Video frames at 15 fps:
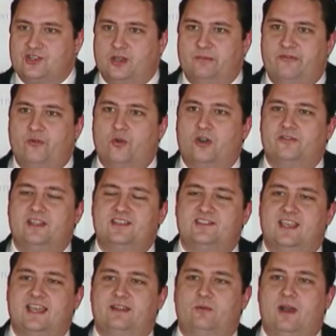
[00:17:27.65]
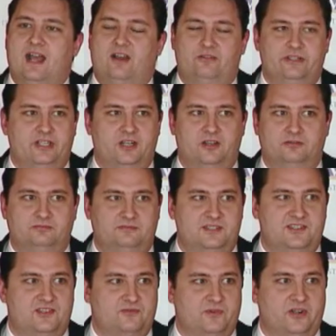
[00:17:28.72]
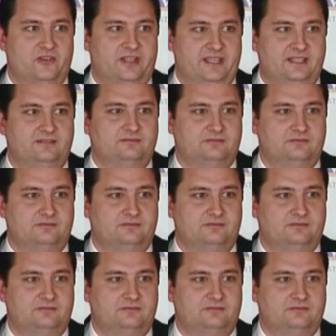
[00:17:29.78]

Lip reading: come forward and they say, wow, you know, this is really